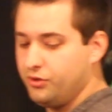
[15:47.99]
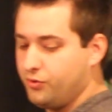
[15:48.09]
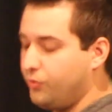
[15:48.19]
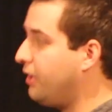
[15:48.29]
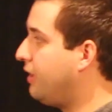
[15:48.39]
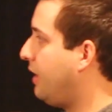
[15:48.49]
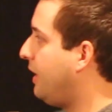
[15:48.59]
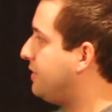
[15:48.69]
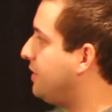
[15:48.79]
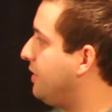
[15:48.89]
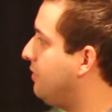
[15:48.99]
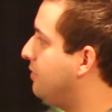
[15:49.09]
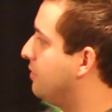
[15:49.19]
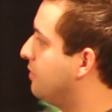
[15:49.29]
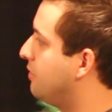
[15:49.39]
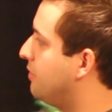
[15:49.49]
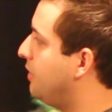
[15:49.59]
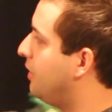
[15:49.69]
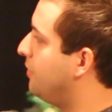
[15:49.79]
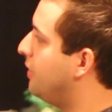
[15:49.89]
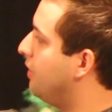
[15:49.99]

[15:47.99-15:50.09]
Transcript: Luke 1:18. There